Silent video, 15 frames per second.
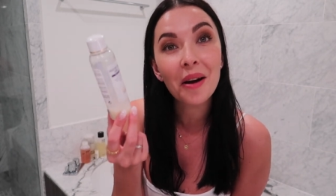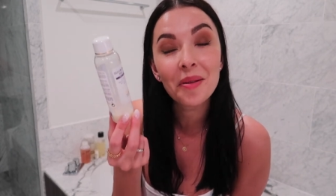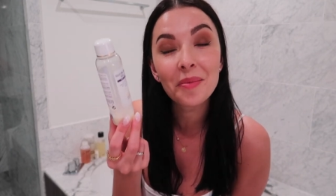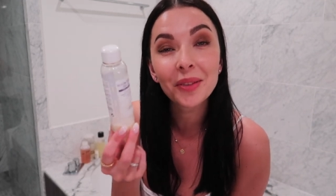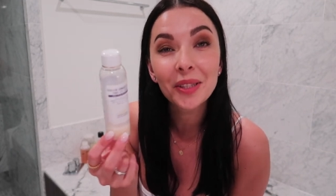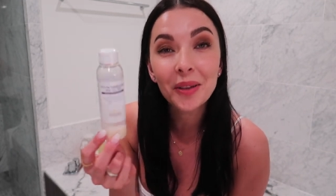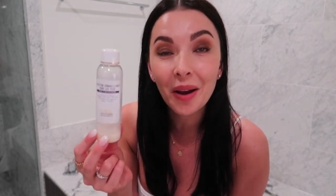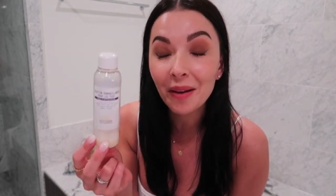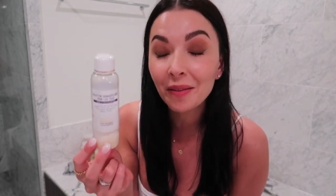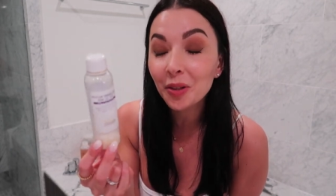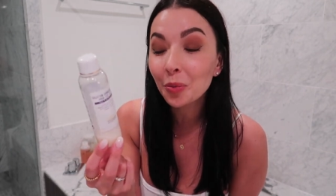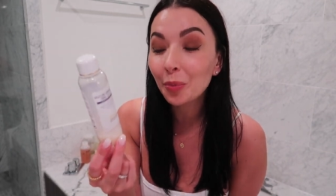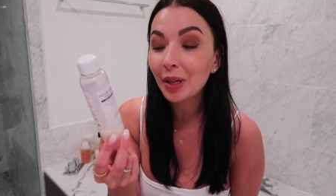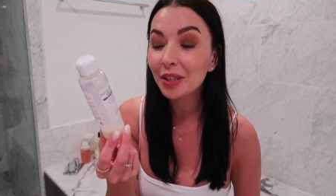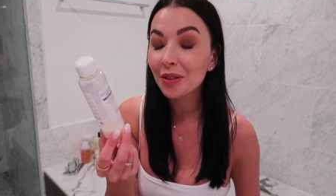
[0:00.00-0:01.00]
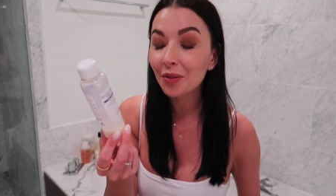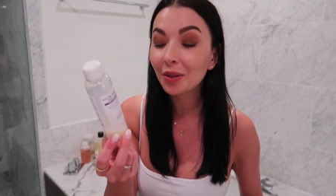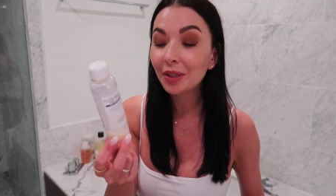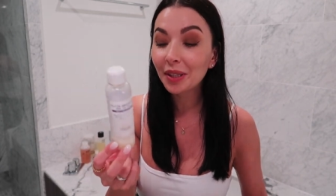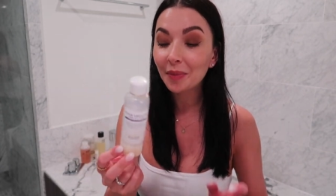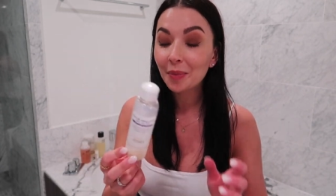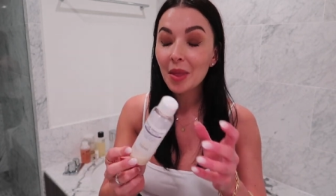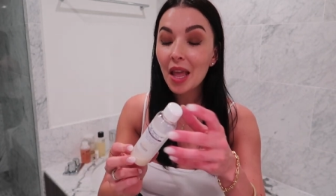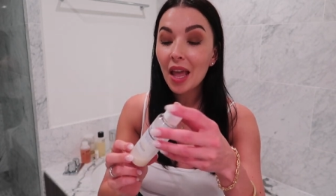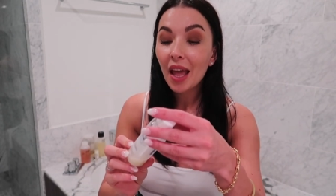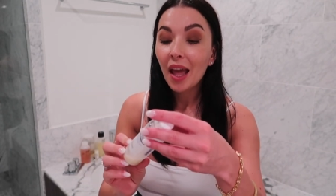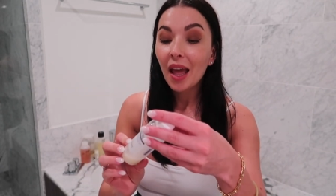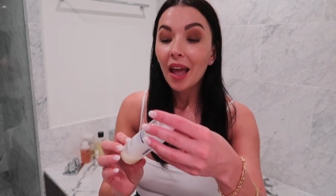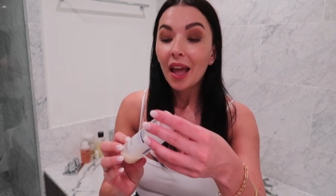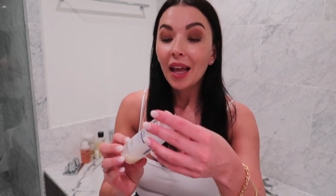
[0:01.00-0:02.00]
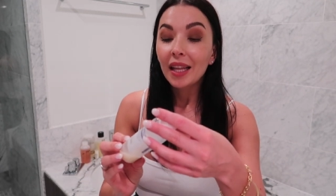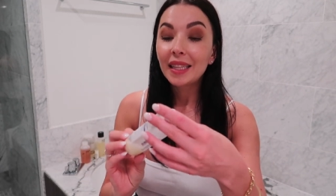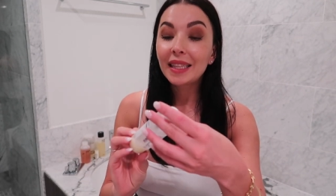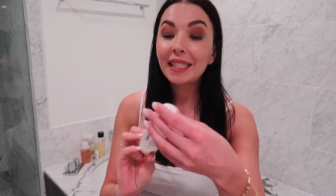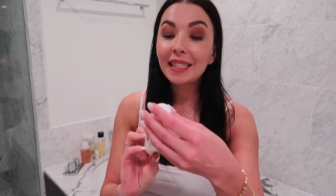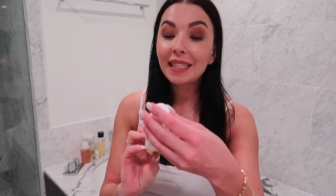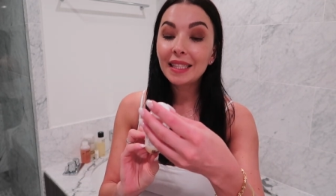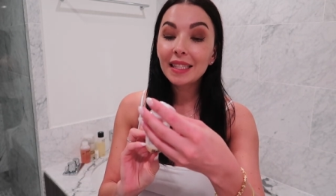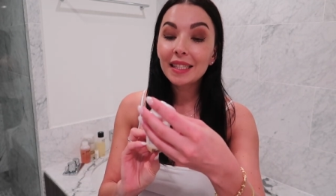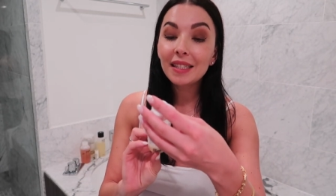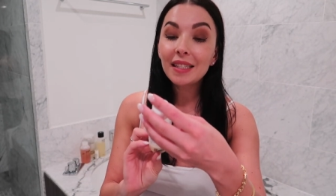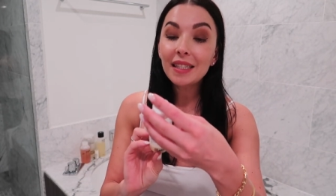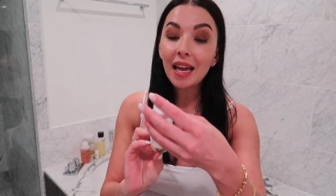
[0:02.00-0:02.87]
time so I have to place order. This is